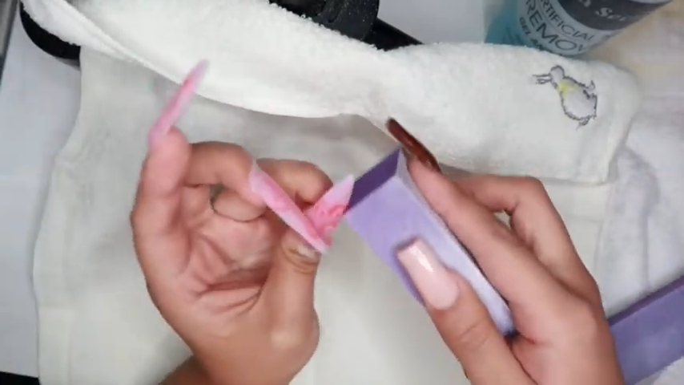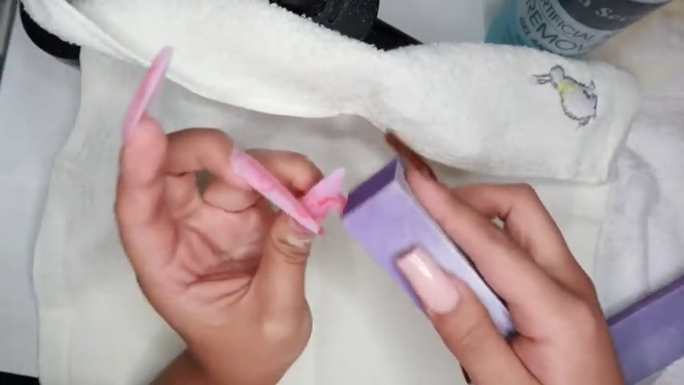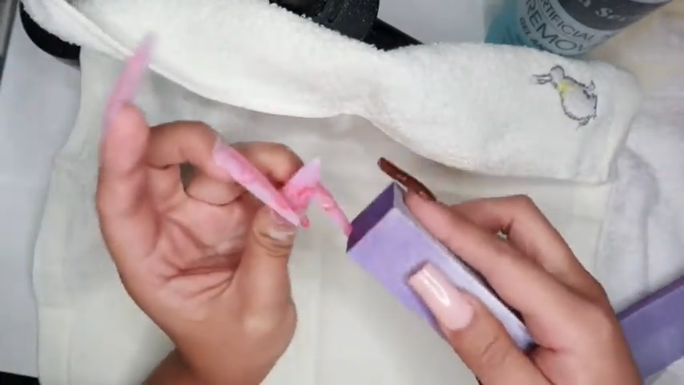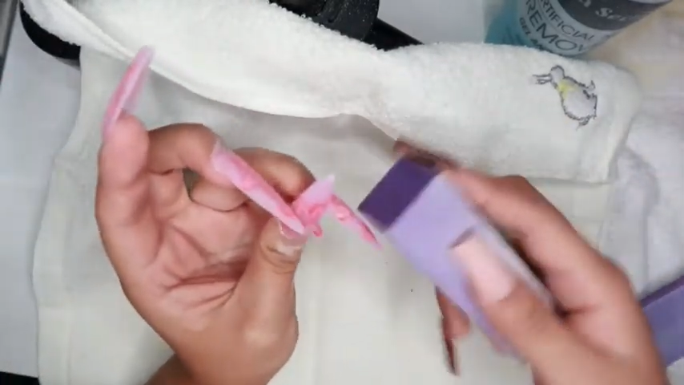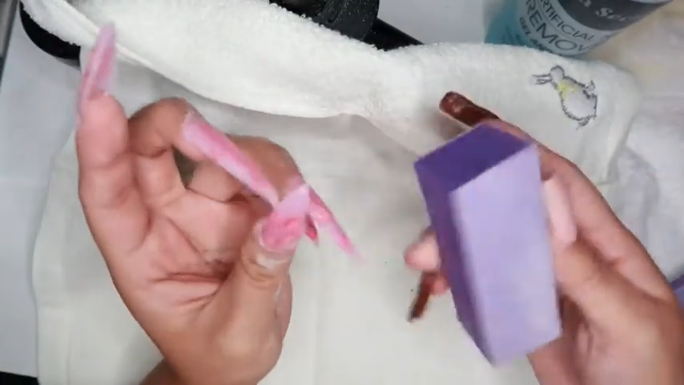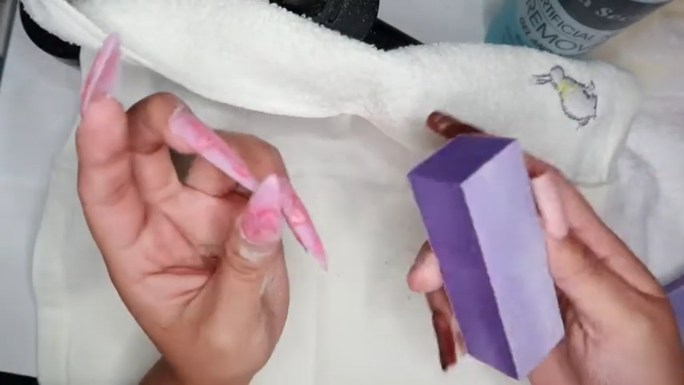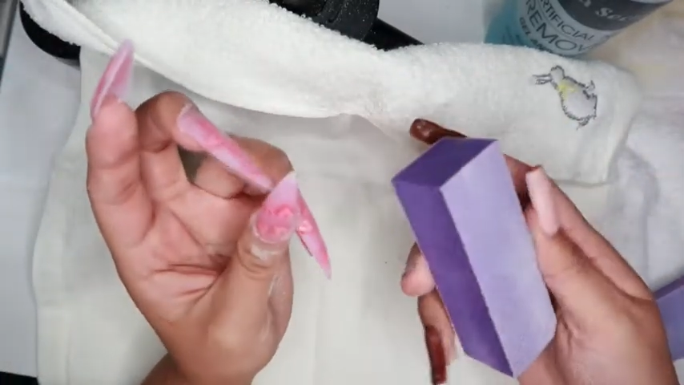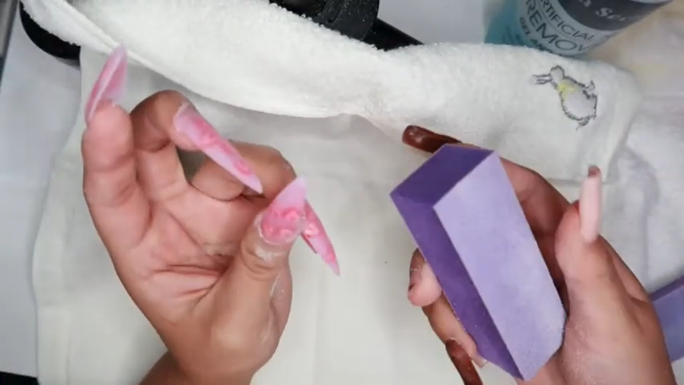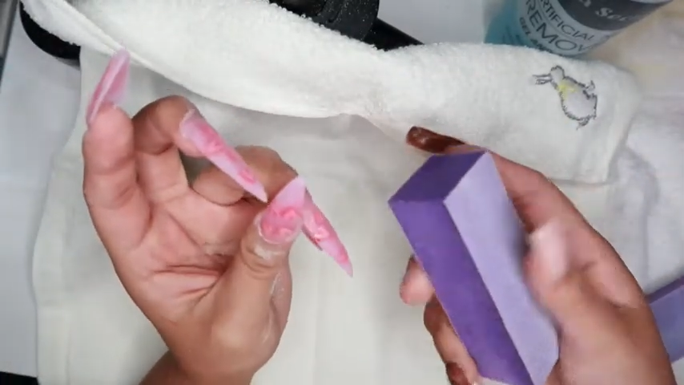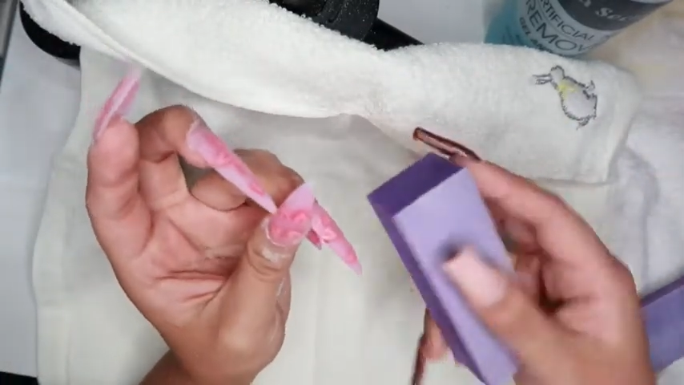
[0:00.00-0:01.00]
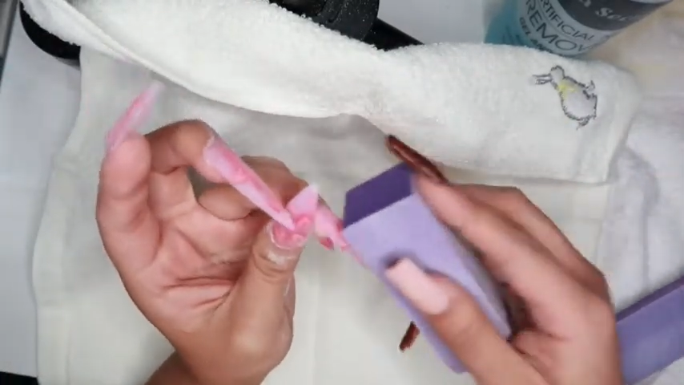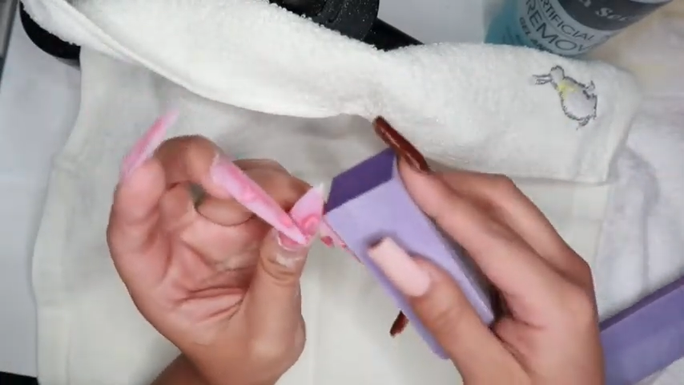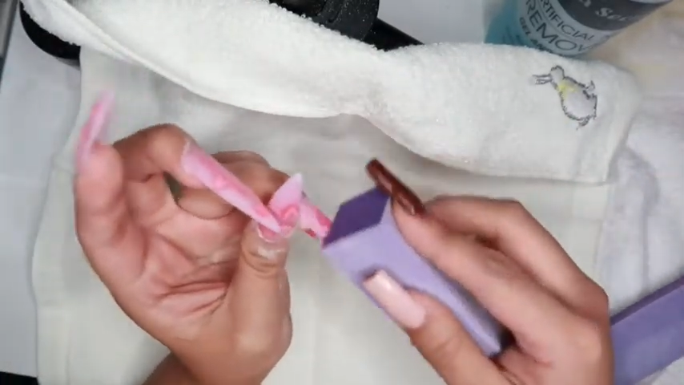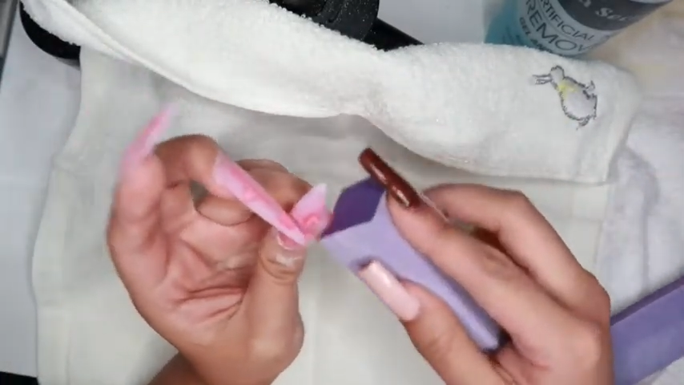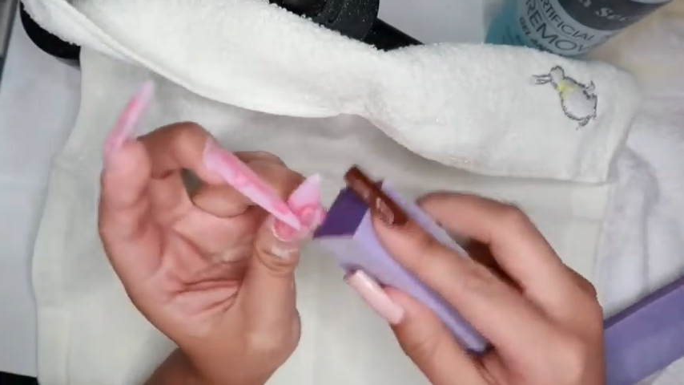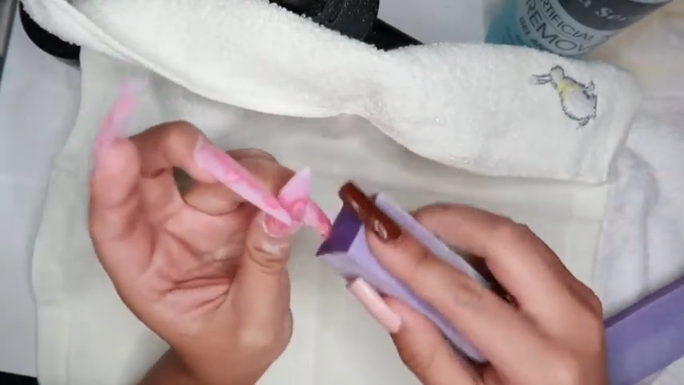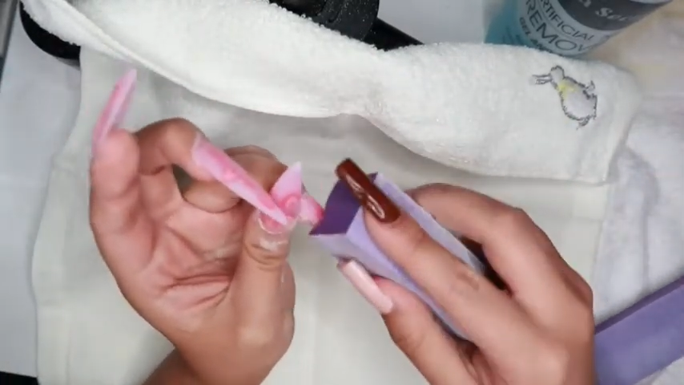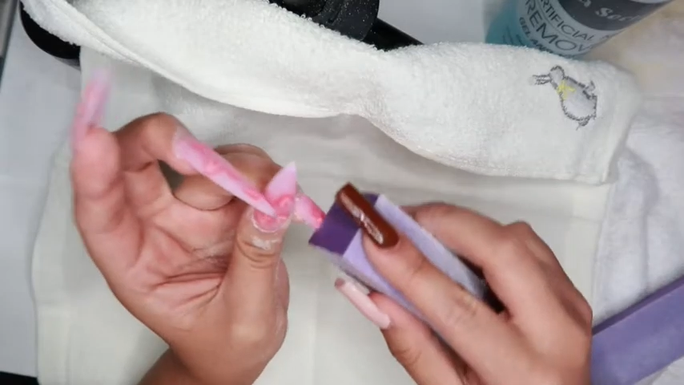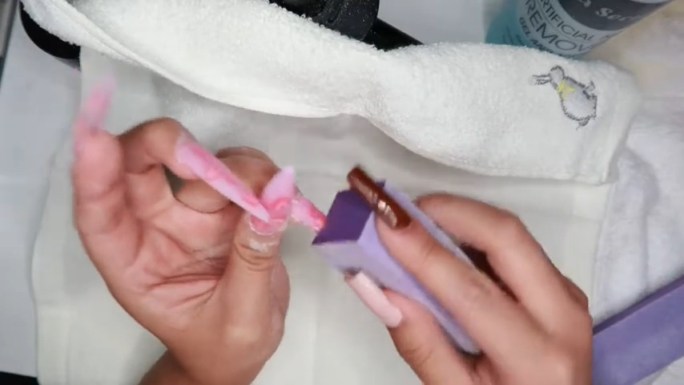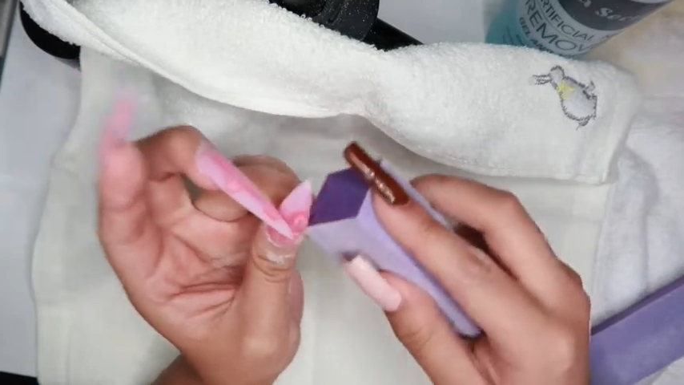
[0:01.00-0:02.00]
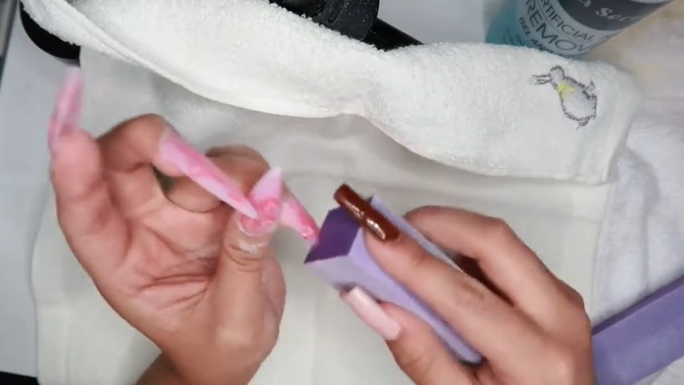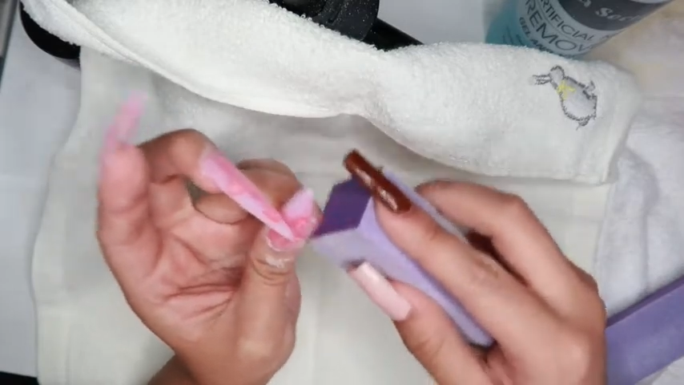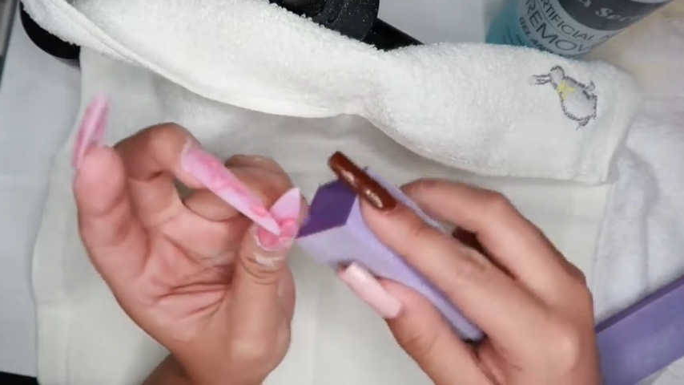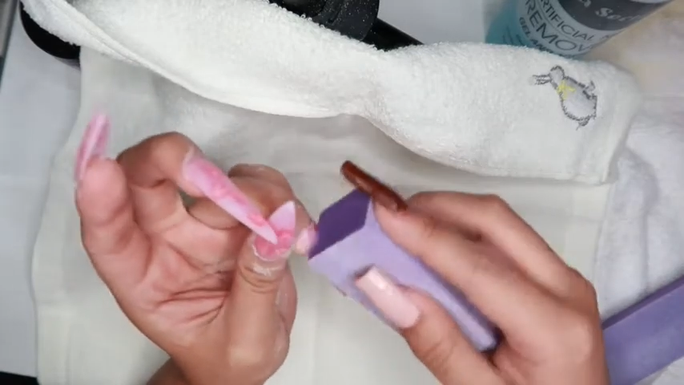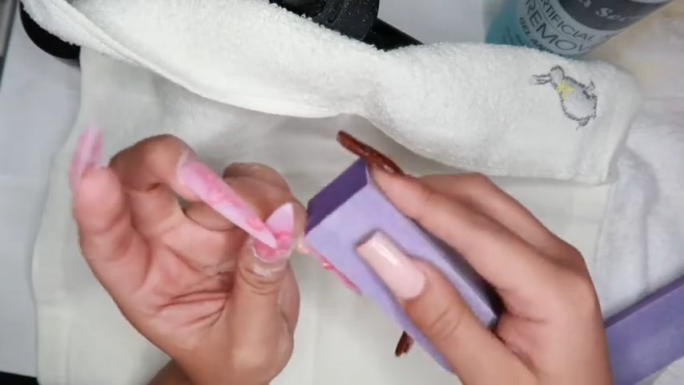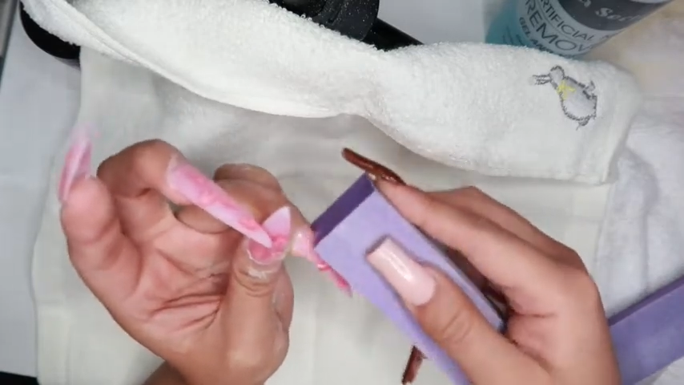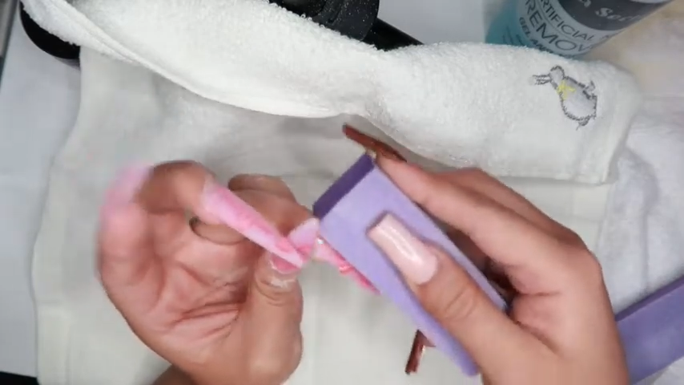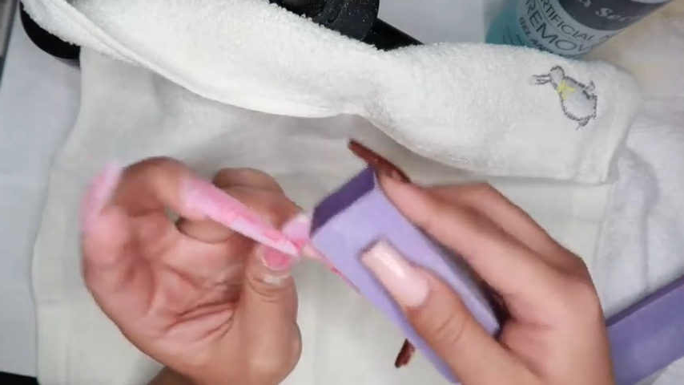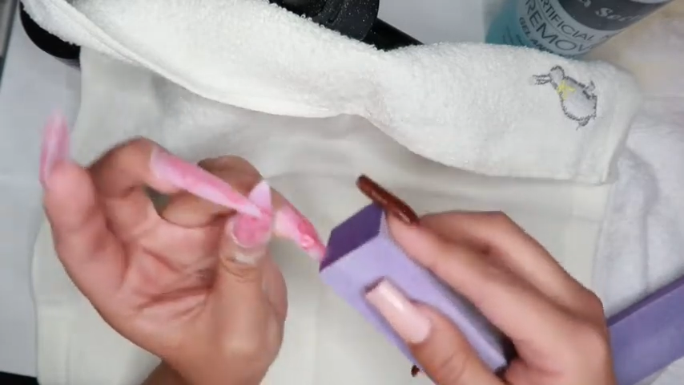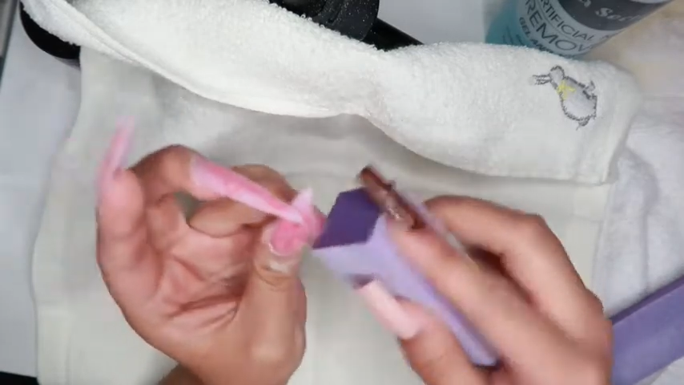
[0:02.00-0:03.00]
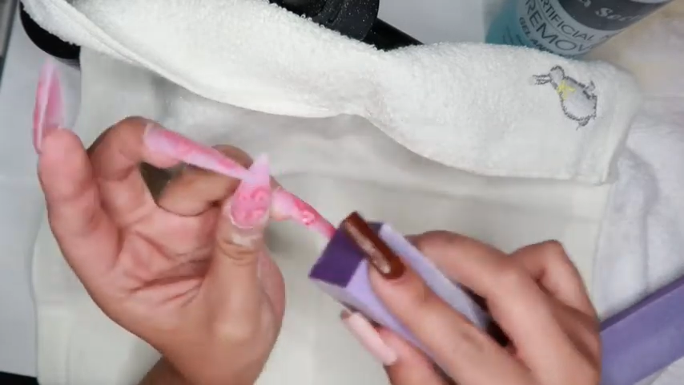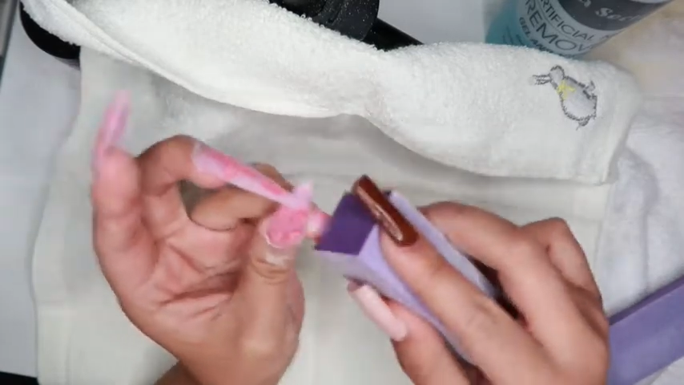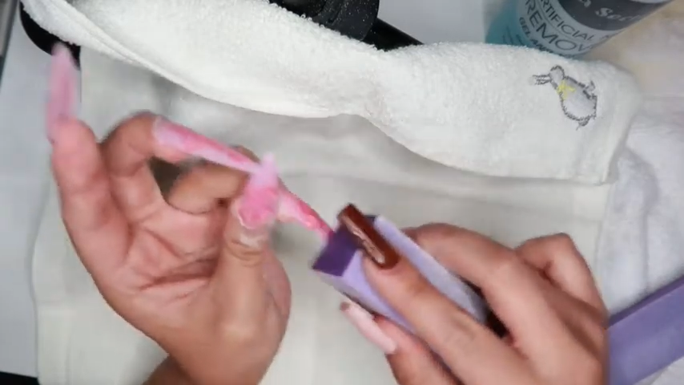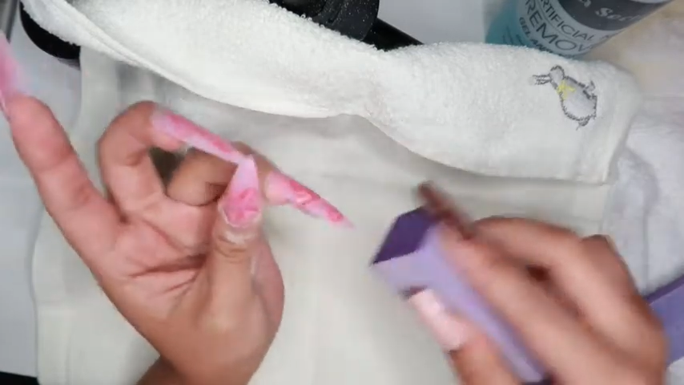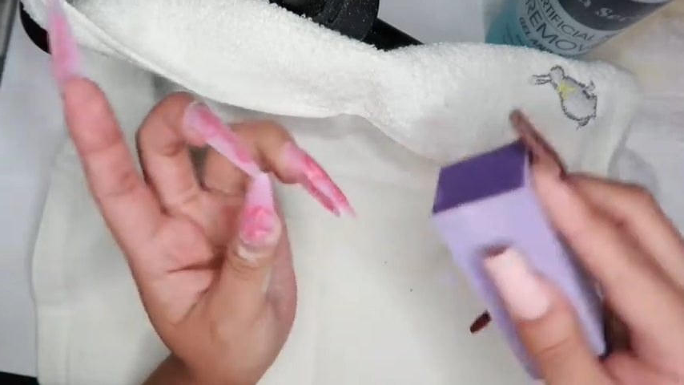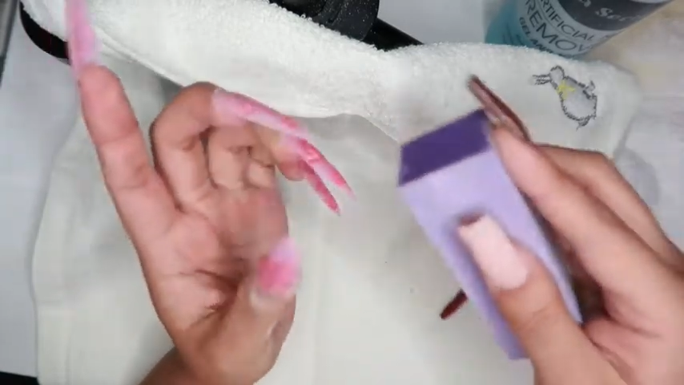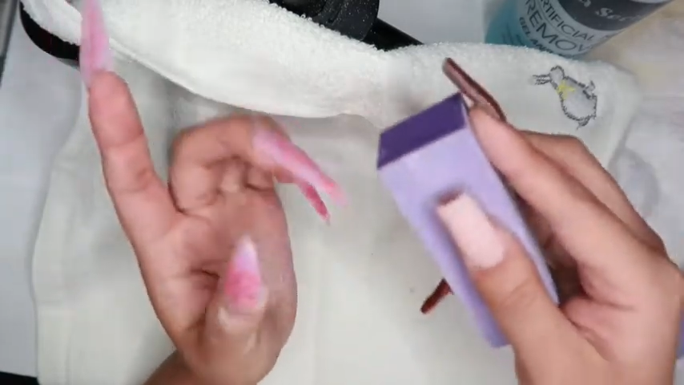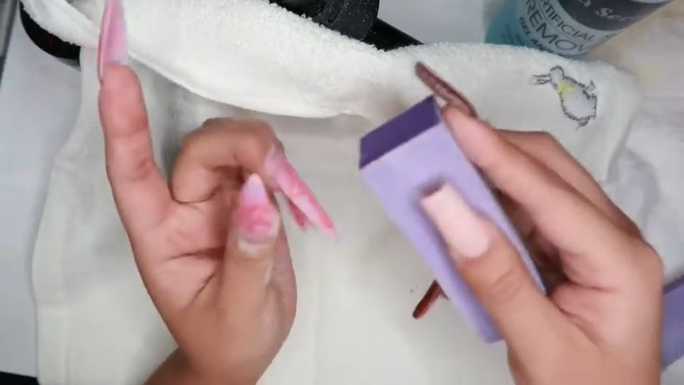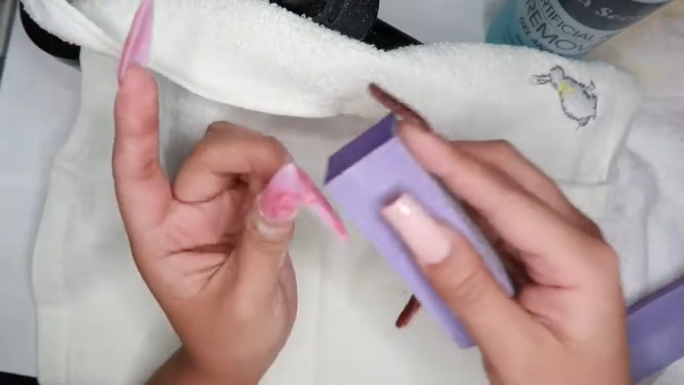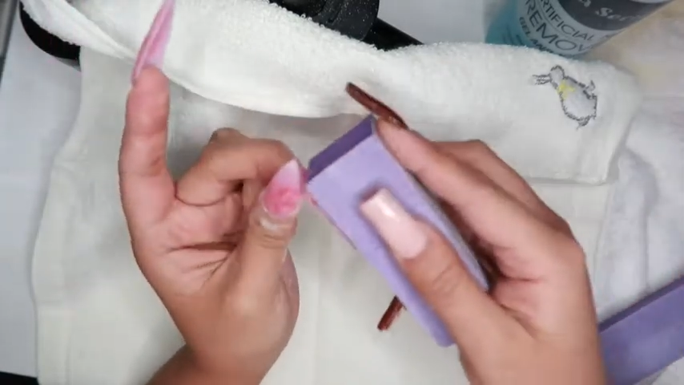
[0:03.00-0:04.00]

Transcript: (no speaker visible)